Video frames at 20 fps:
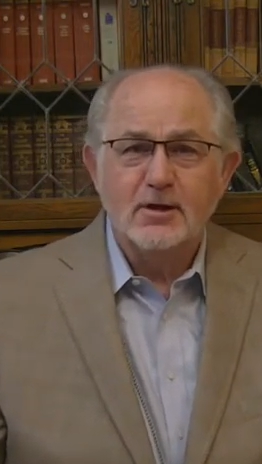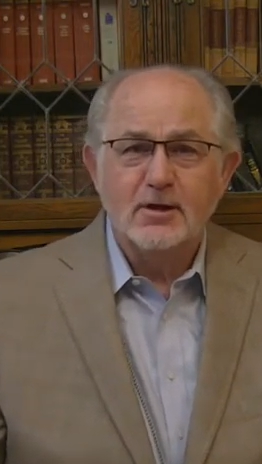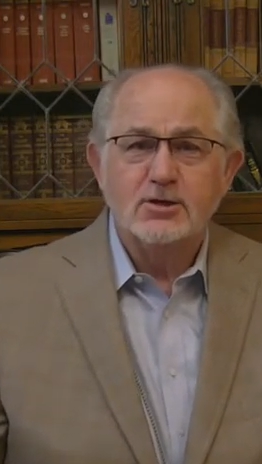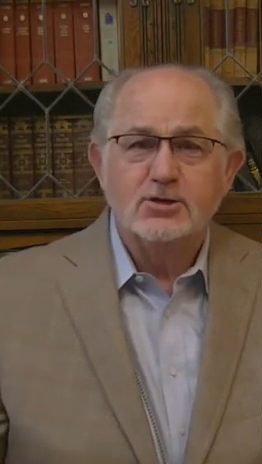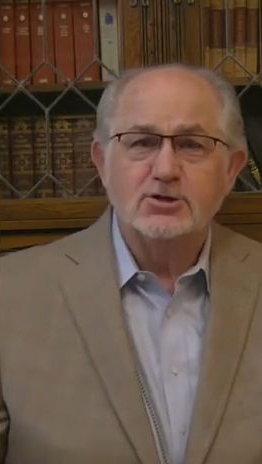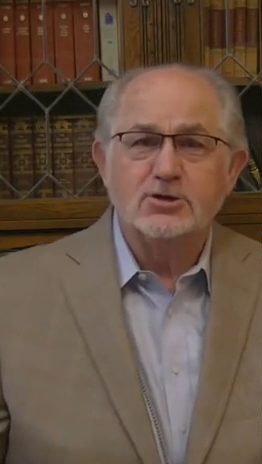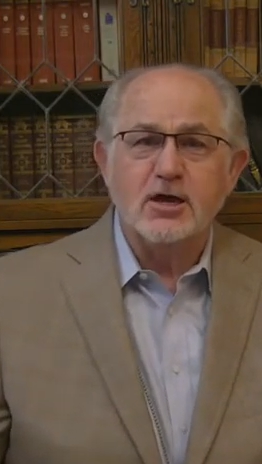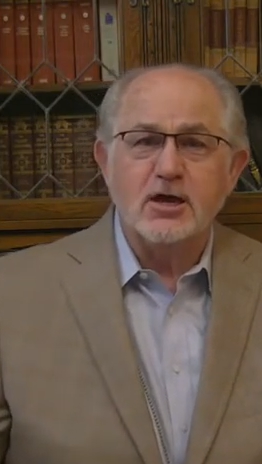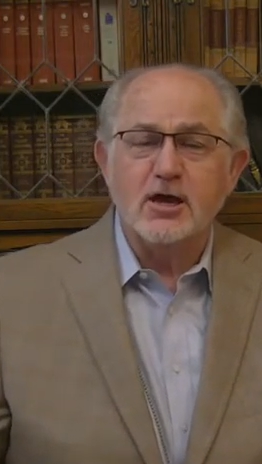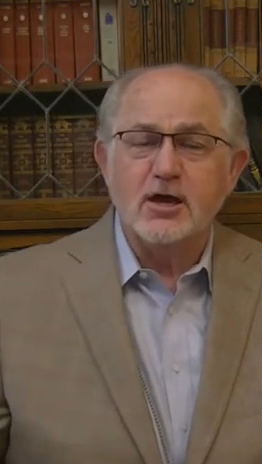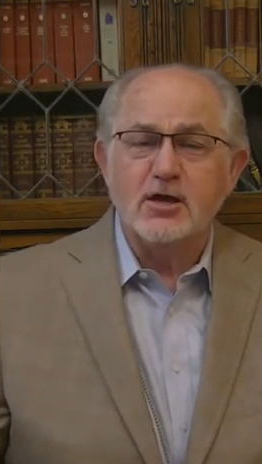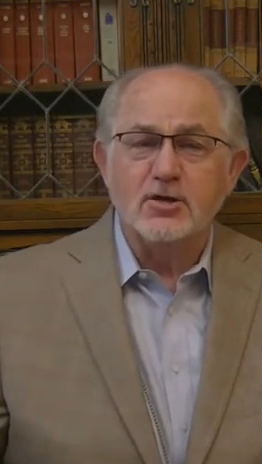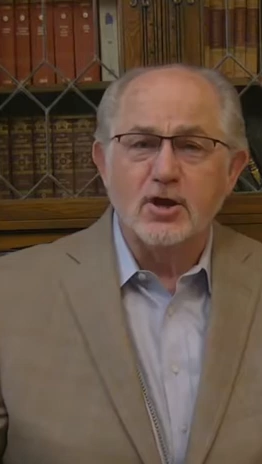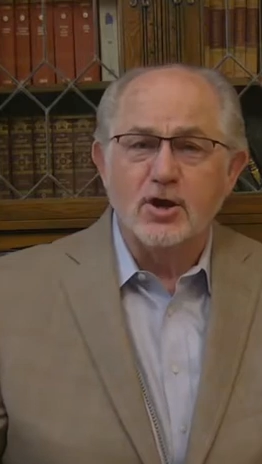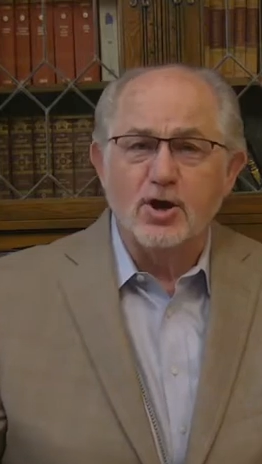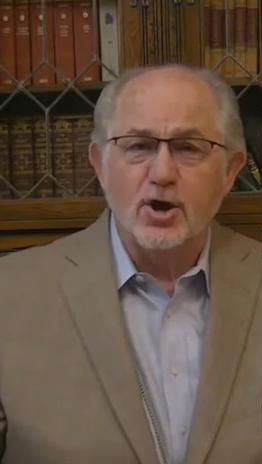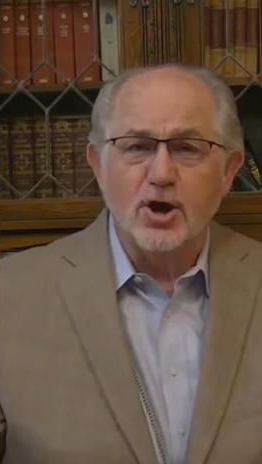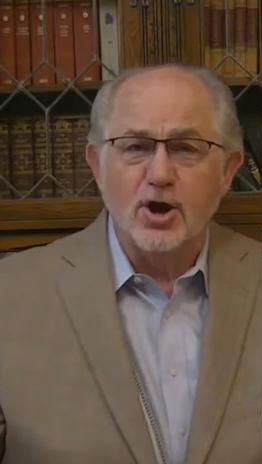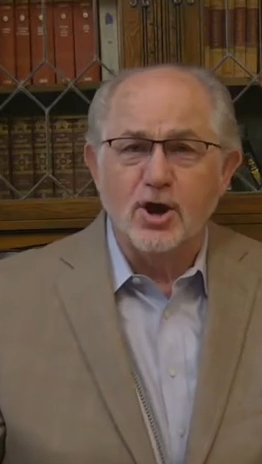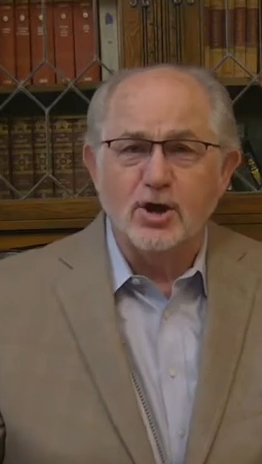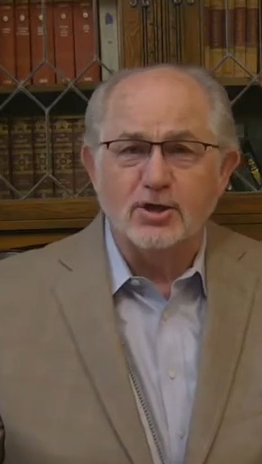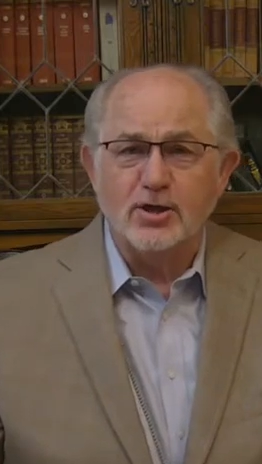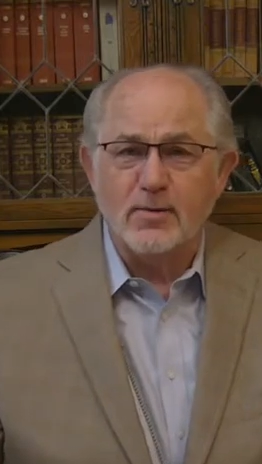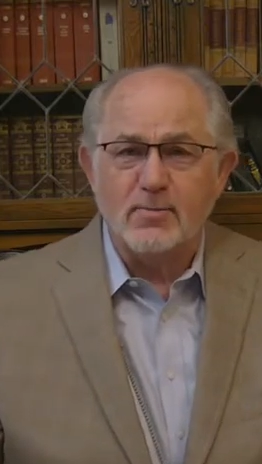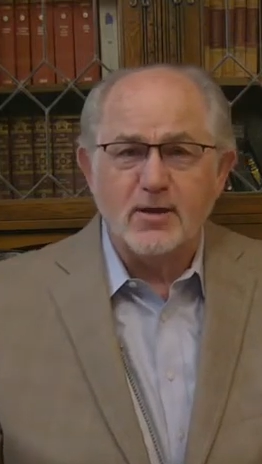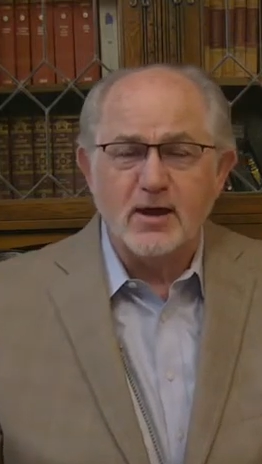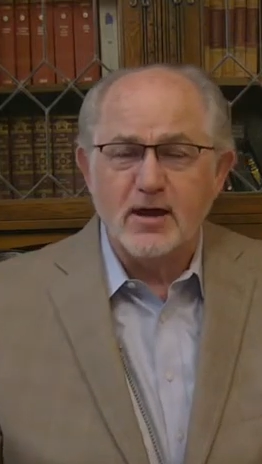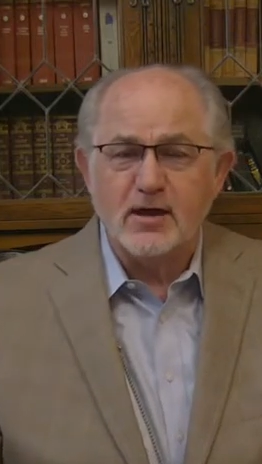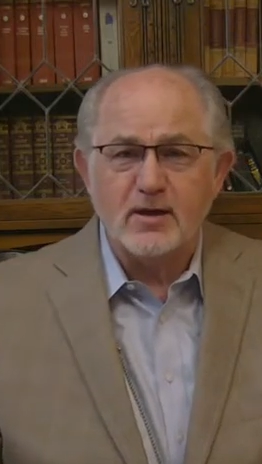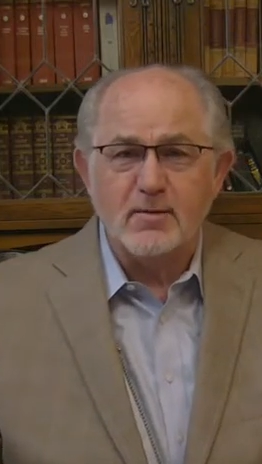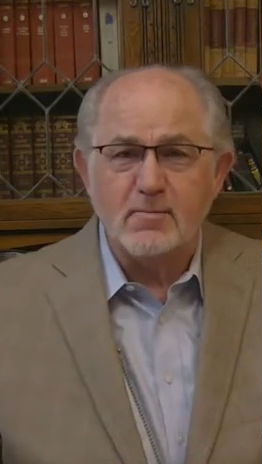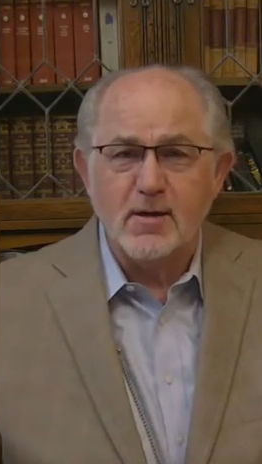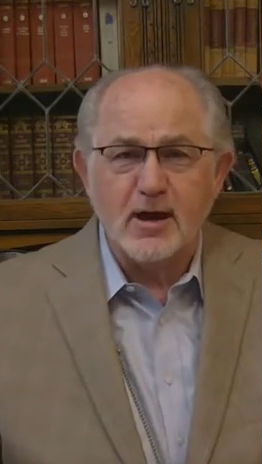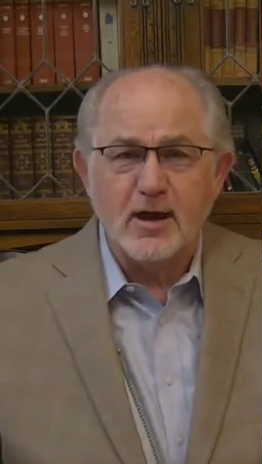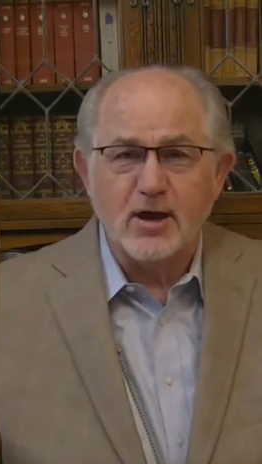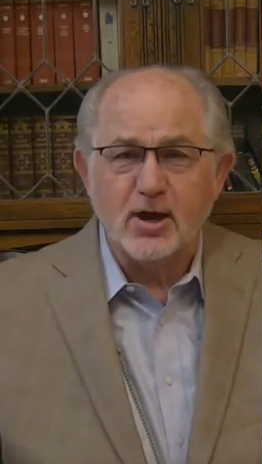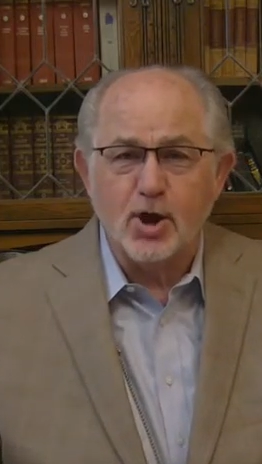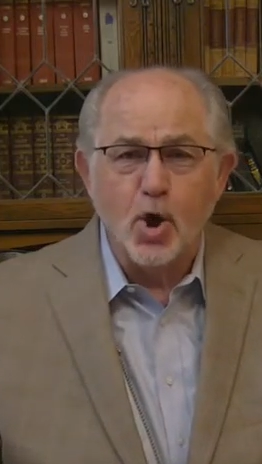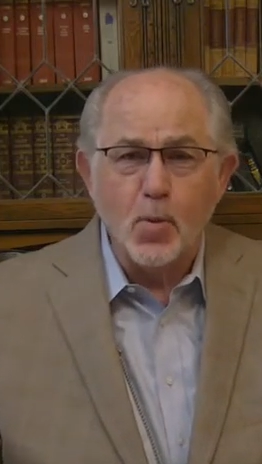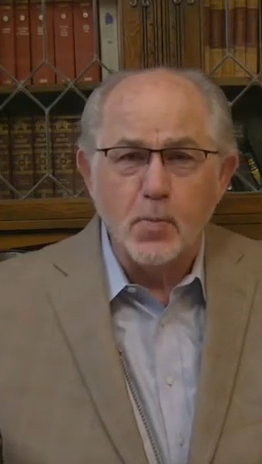Seeking the Lord, they began to
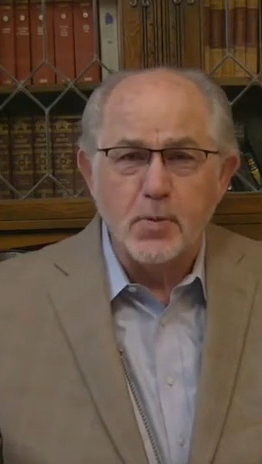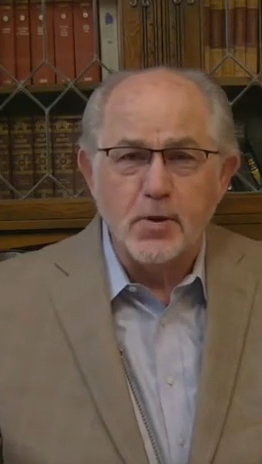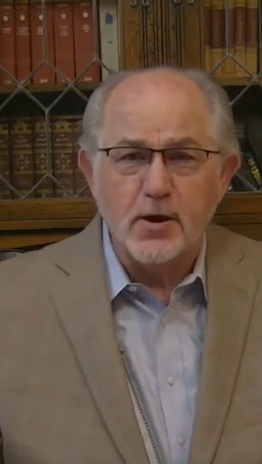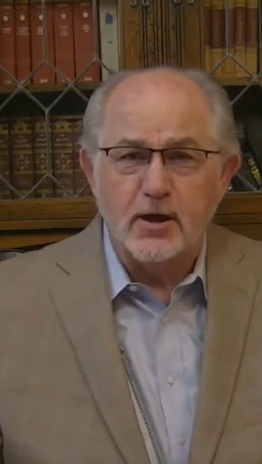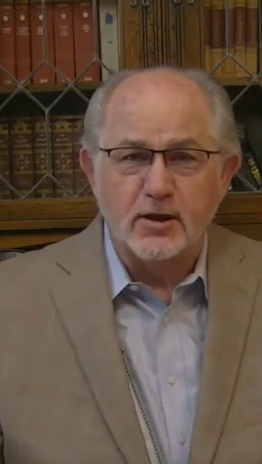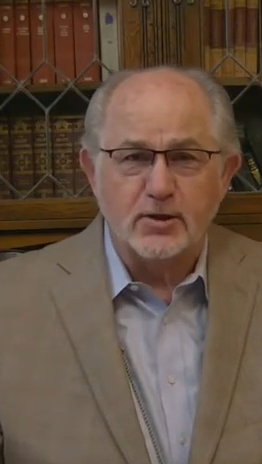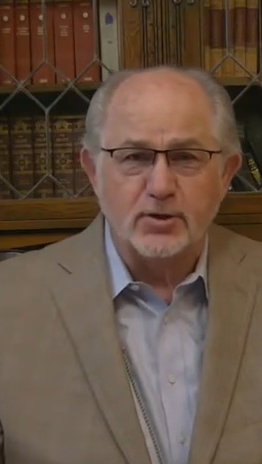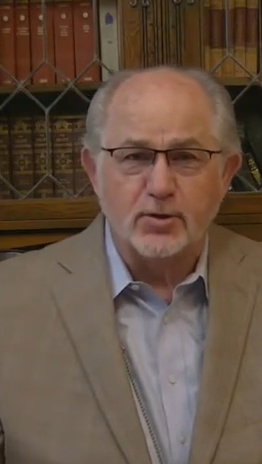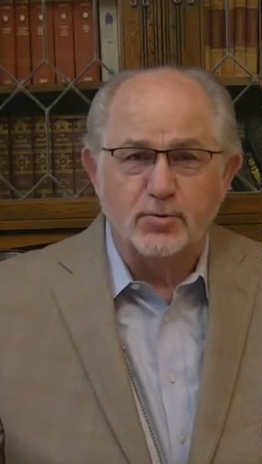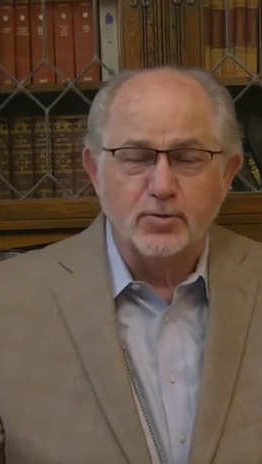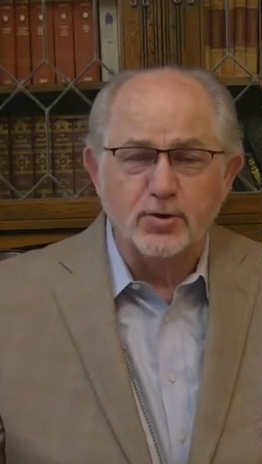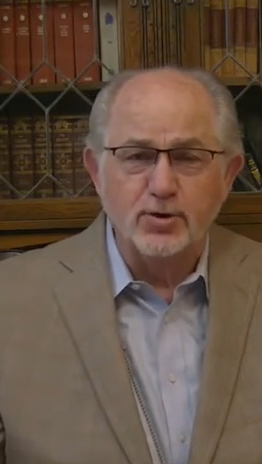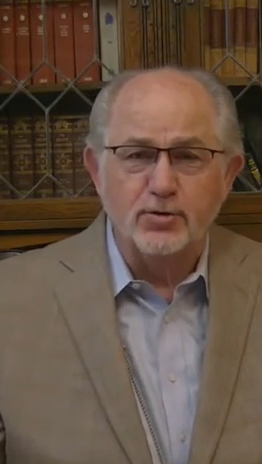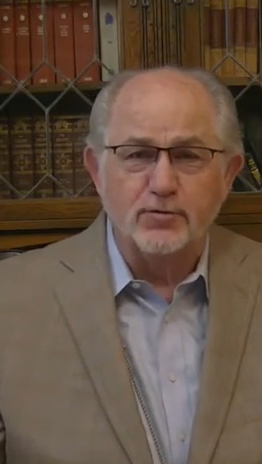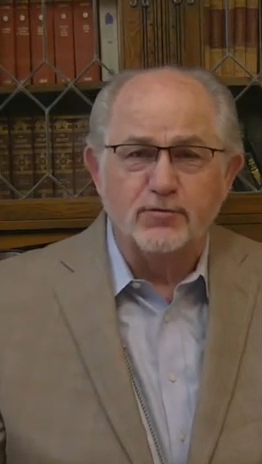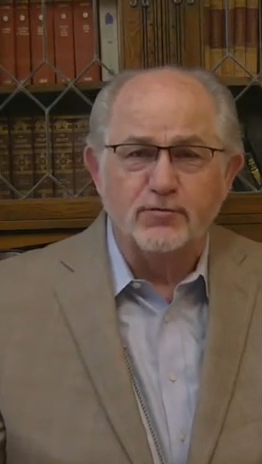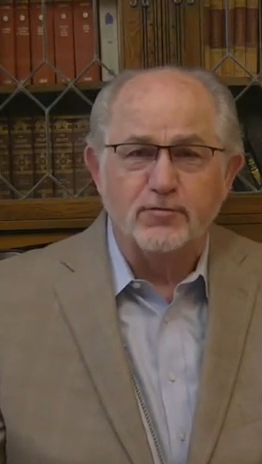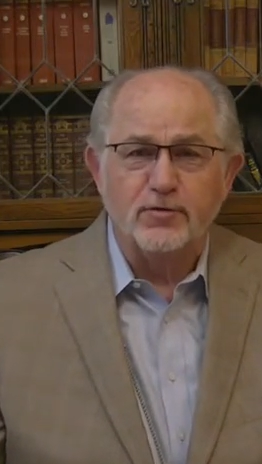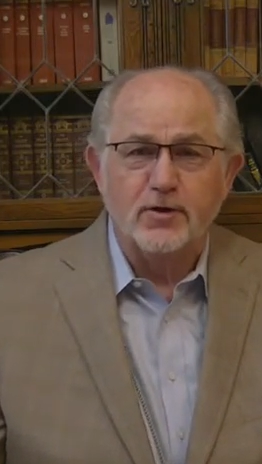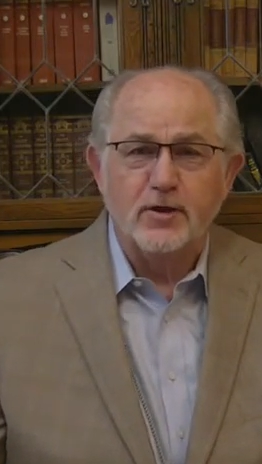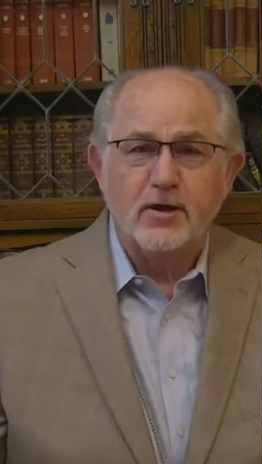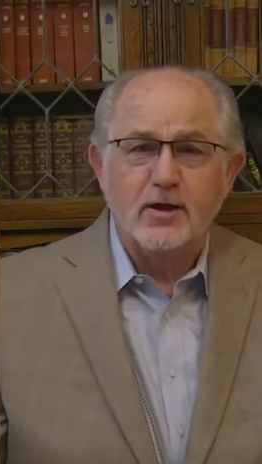make an opening in the roof.